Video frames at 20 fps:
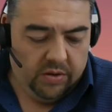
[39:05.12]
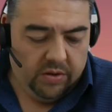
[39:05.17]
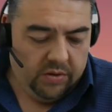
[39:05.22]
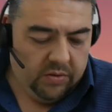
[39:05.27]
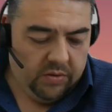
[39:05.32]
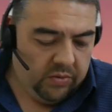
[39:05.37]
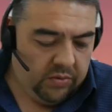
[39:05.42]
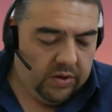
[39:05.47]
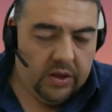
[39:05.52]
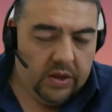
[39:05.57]

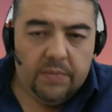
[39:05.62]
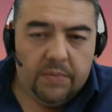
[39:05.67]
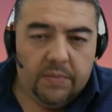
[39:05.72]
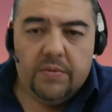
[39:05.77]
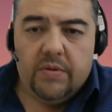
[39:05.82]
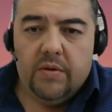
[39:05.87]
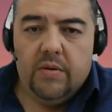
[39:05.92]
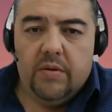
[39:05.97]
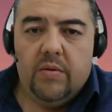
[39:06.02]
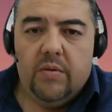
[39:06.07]
or
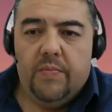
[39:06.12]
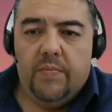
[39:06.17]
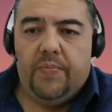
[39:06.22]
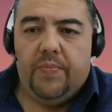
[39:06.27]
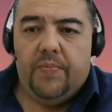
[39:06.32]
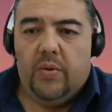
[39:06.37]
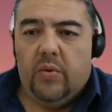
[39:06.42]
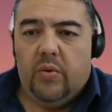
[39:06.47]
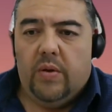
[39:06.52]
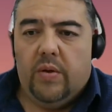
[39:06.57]
tips
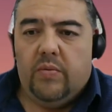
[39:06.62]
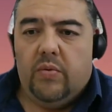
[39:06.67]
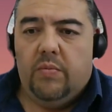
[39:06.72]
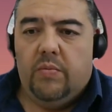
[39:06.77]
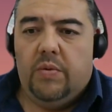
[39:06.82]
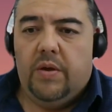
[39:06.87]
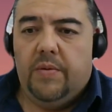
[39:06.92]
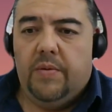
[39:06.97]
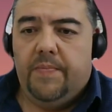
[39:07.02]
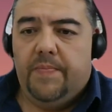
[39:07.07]
on how to
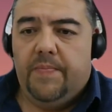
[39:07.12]
be